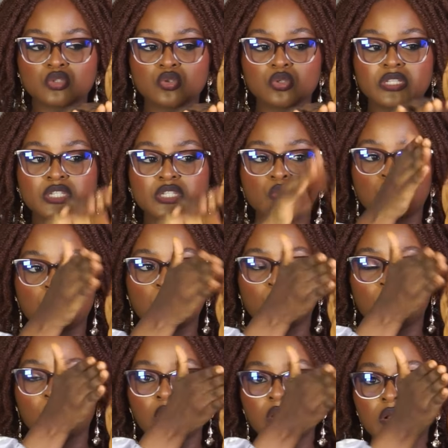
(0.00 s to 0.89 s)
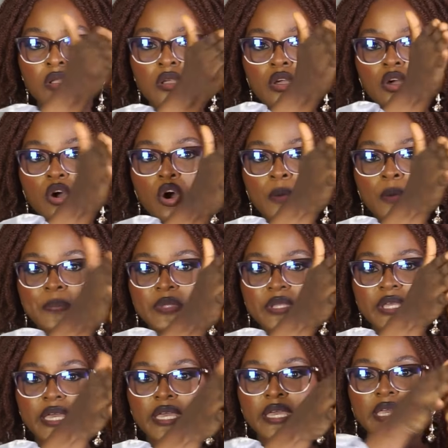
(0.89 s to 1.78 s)
So this wall up
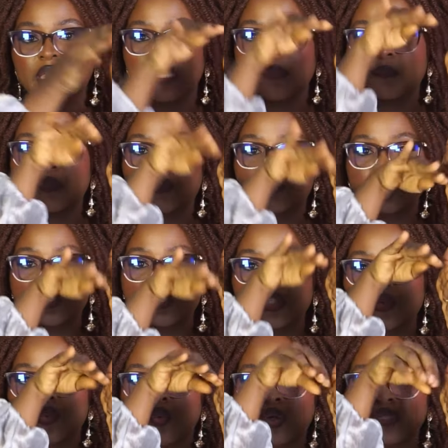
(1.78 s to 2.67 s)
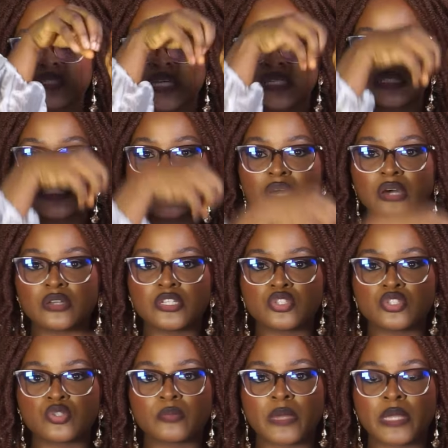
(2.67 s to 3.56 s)
here keeps putting water down
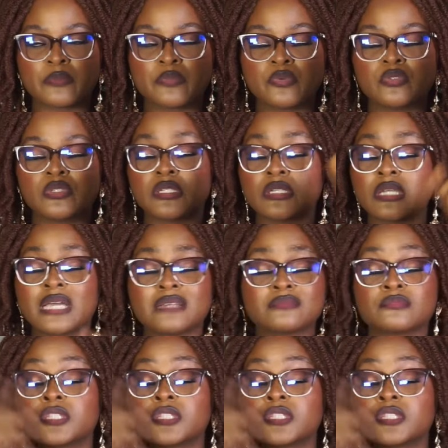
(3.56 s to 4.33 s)
into my building.